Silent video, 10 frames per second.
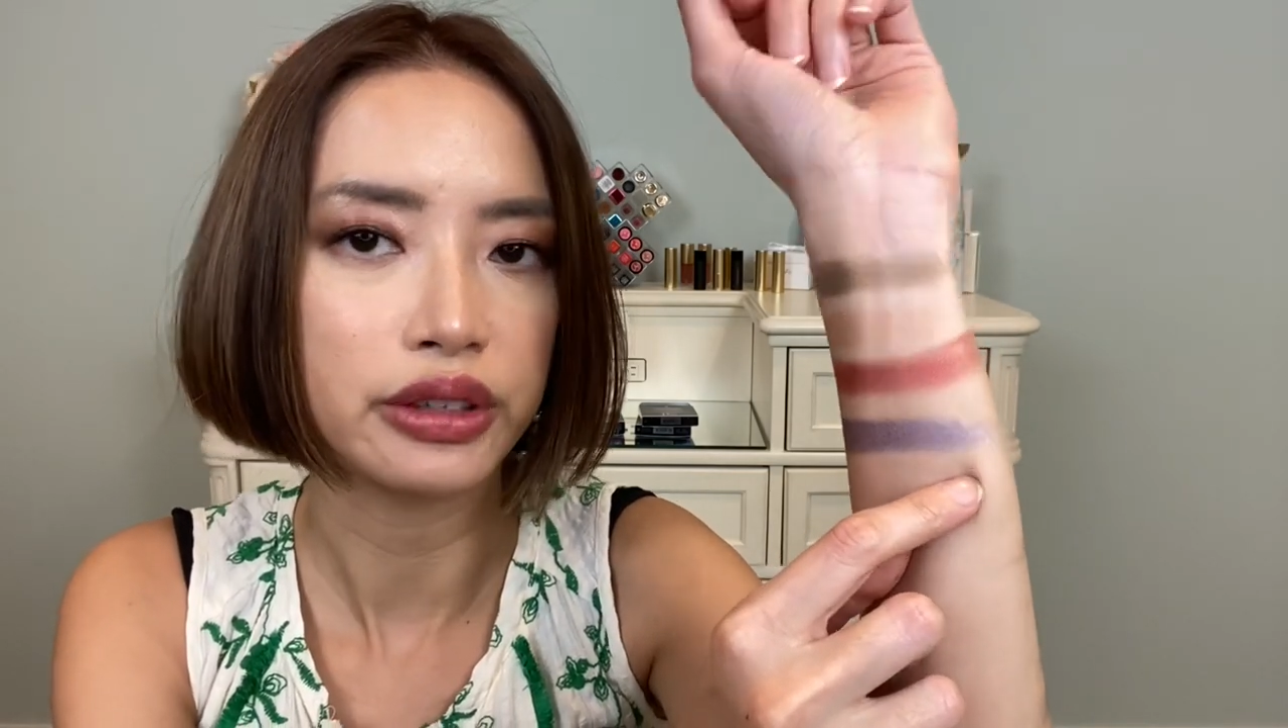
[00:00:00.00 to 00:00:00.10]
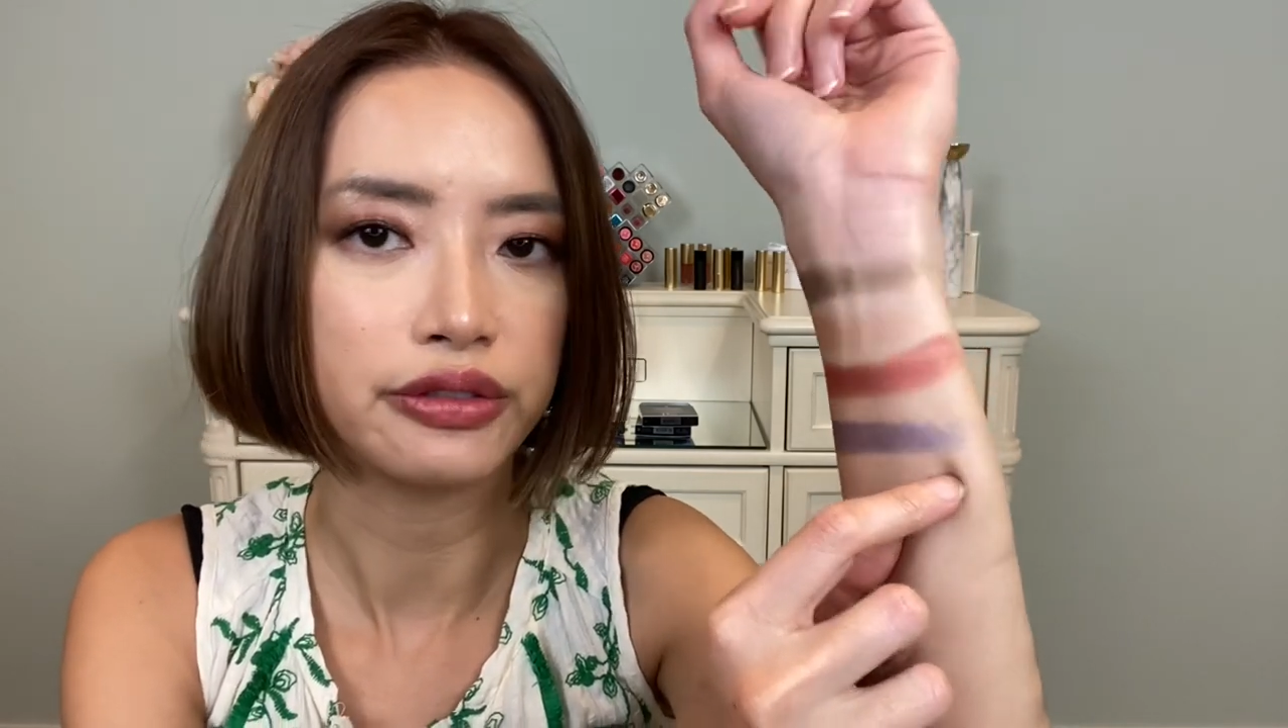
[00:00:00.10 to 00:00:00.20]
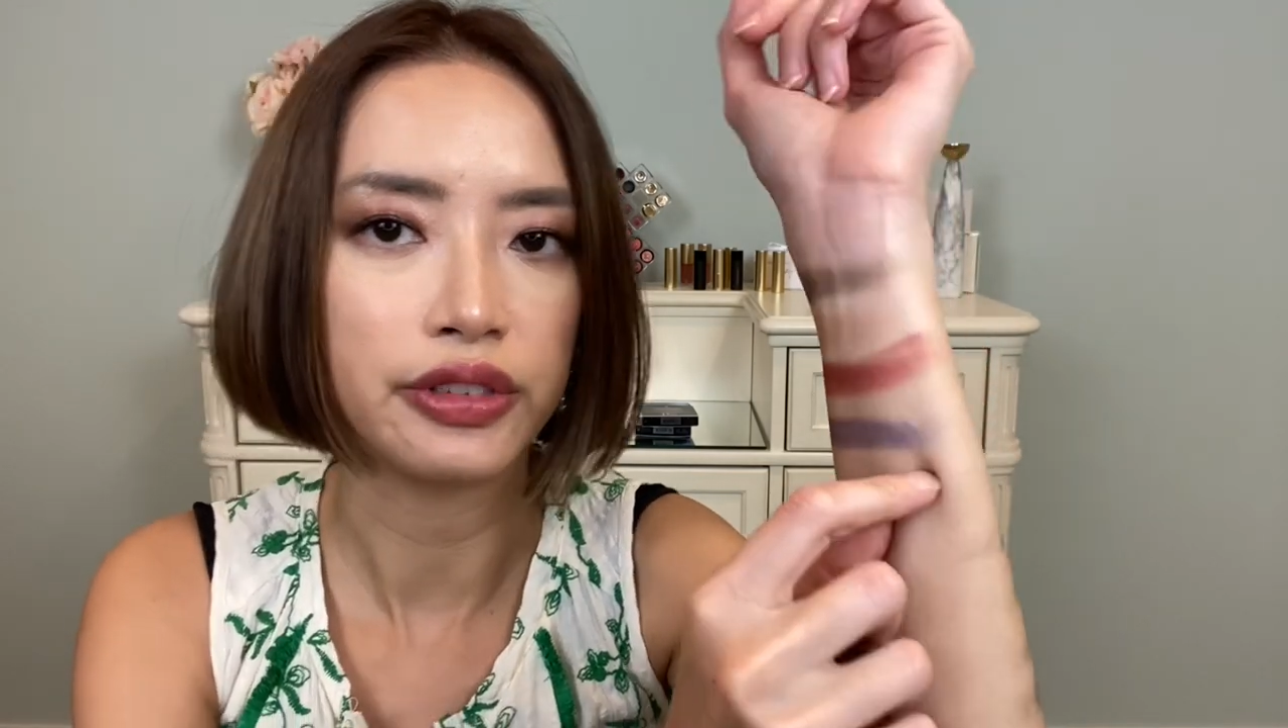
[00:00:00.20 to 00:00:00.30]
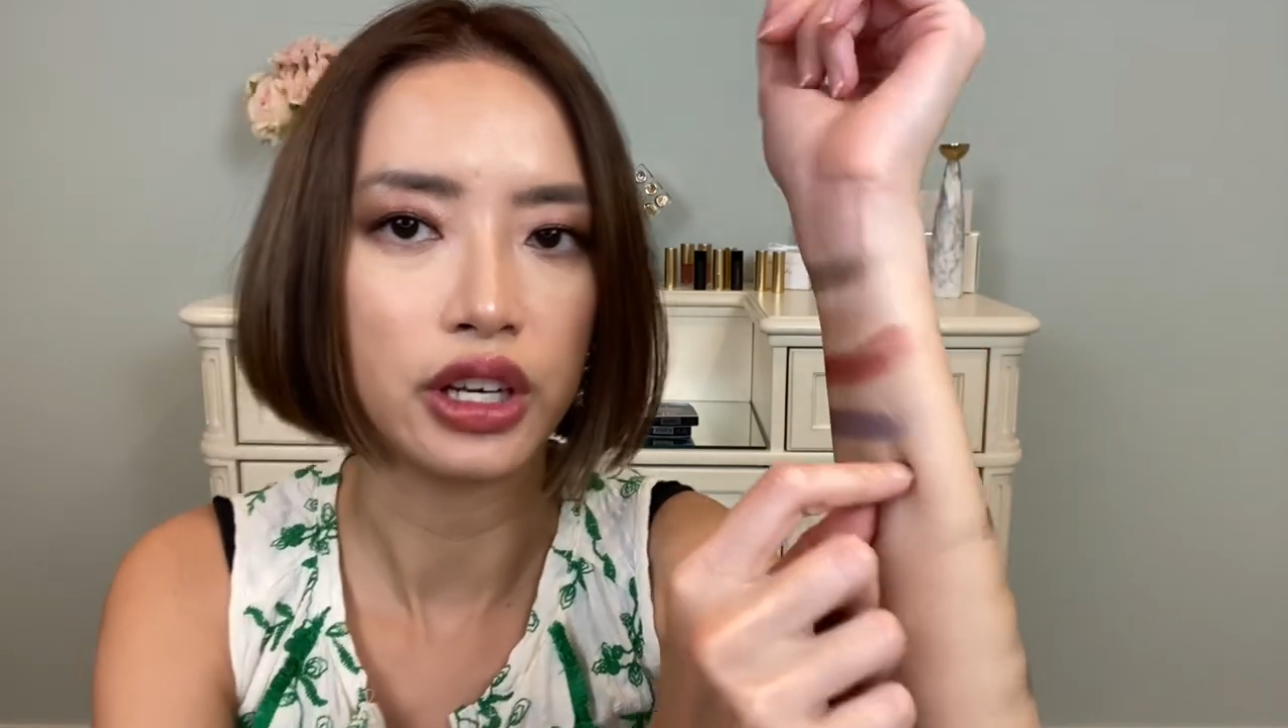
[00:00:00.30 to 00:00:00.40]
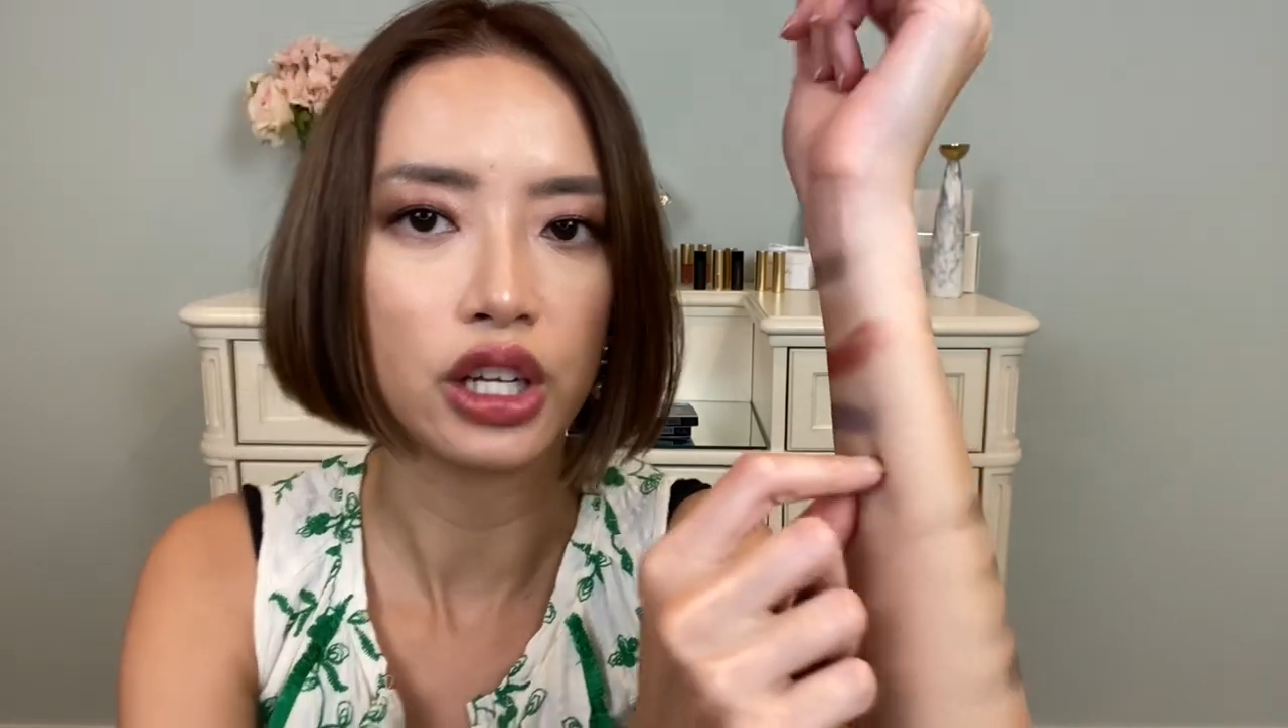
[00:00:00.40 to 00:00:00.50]
in
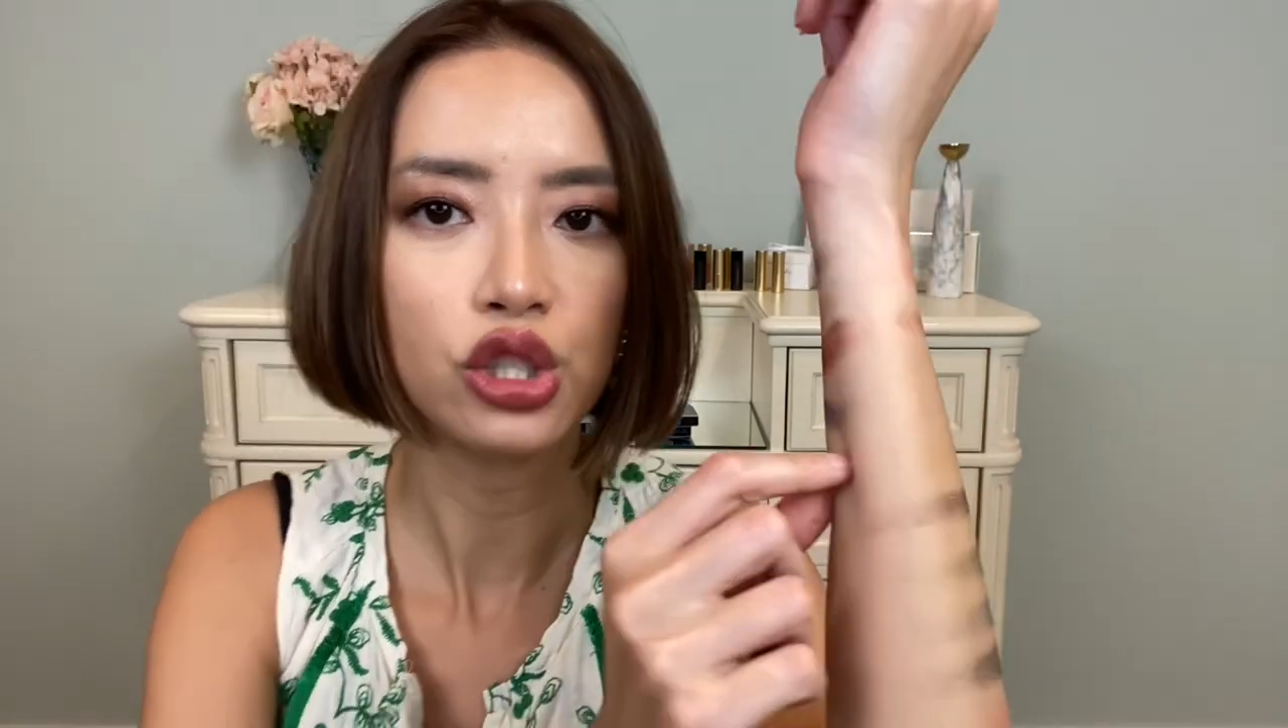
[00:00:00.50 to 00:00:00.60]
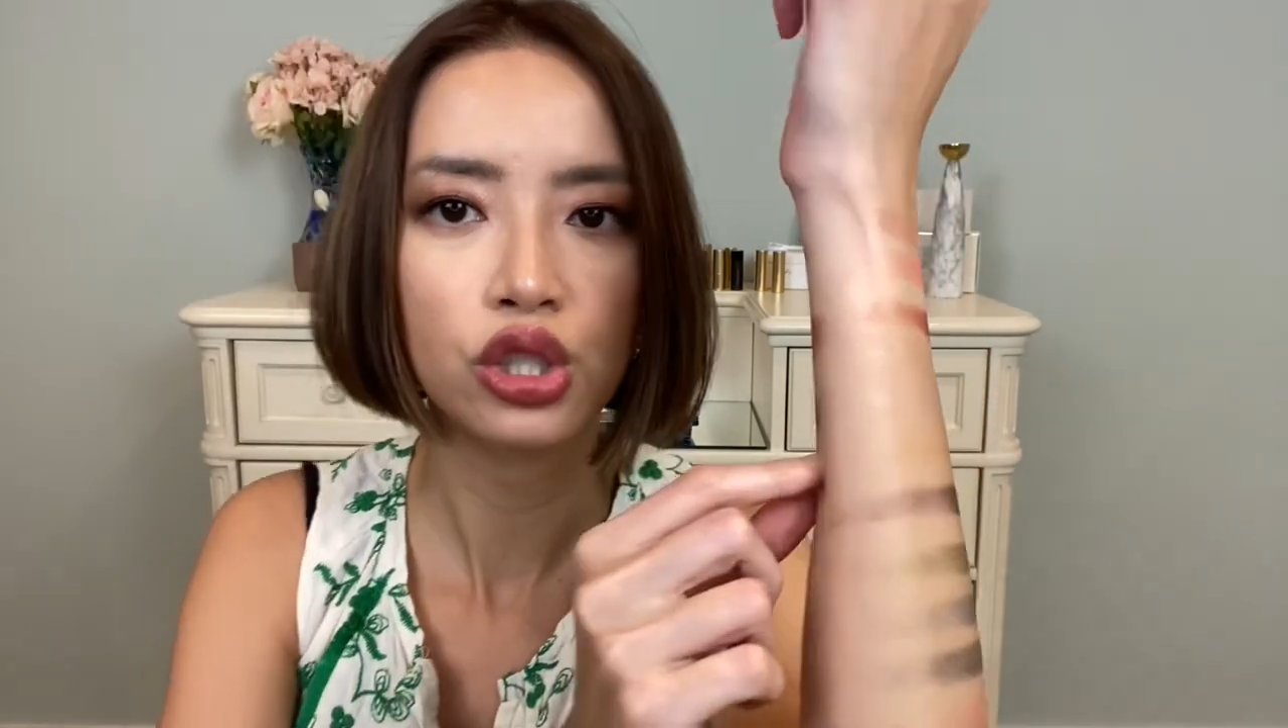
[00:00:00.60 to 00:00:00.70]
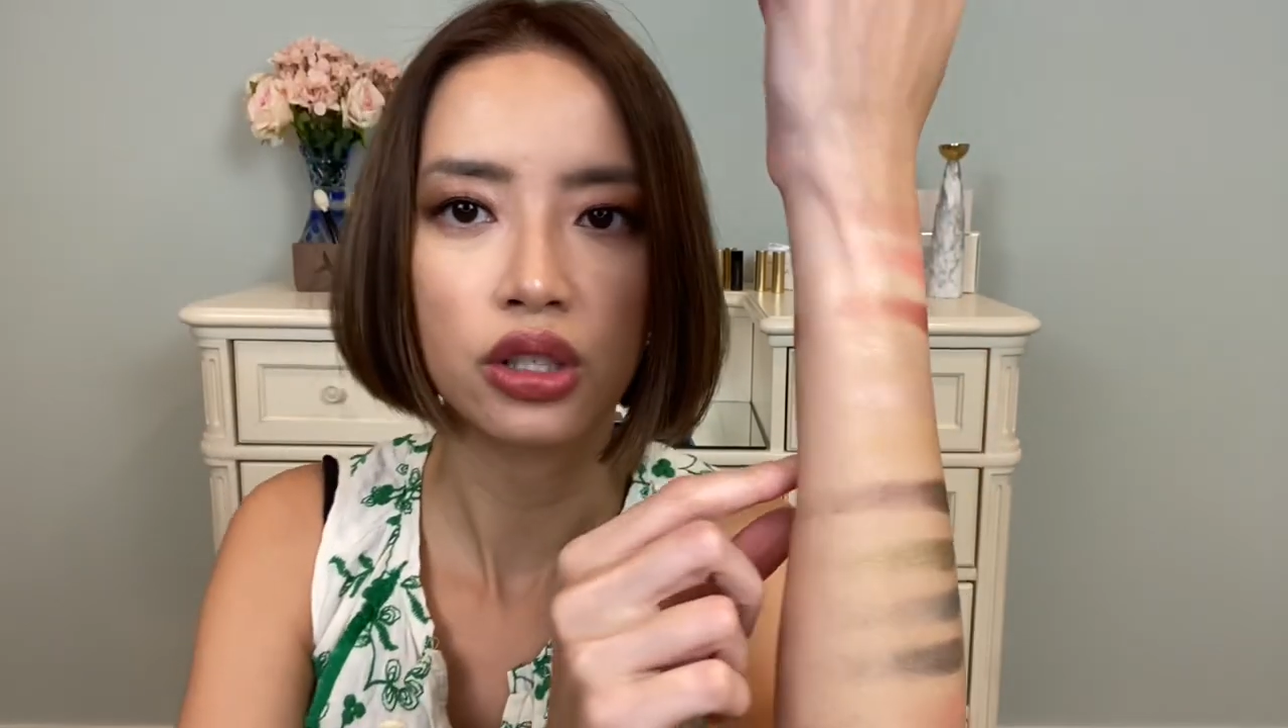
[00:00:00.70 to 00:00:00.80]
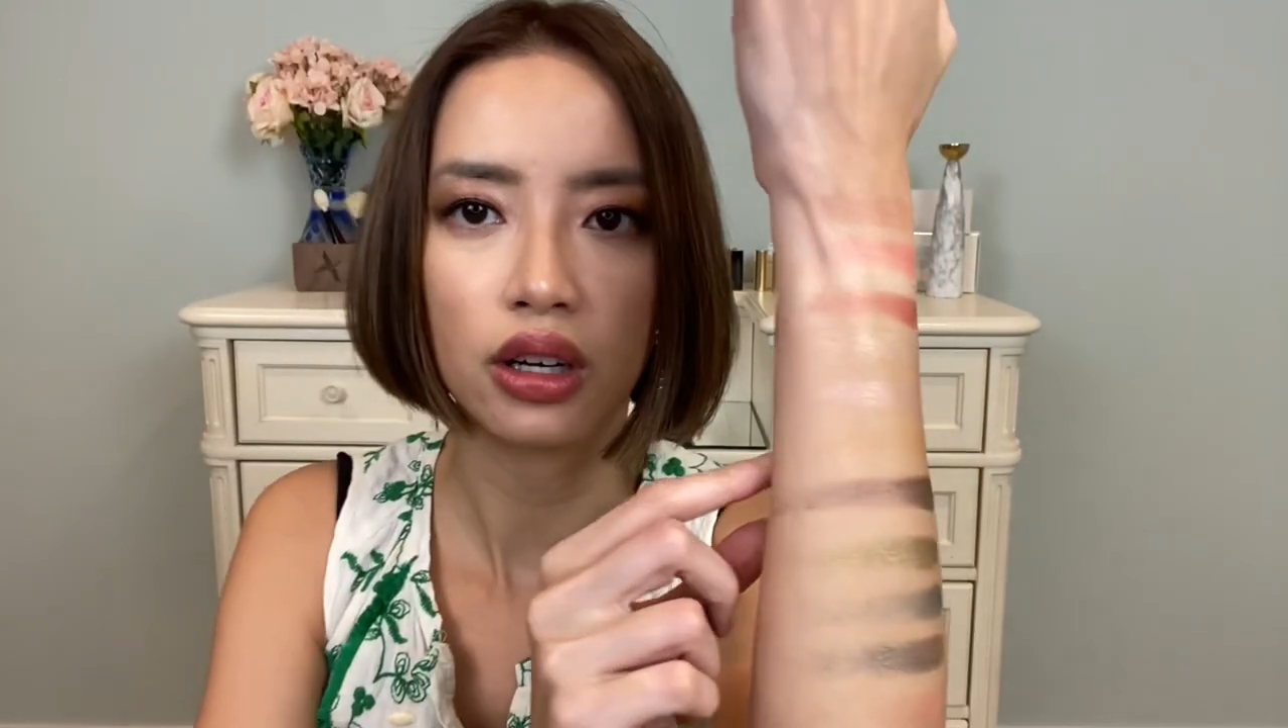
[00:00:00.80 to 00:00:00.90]
finish.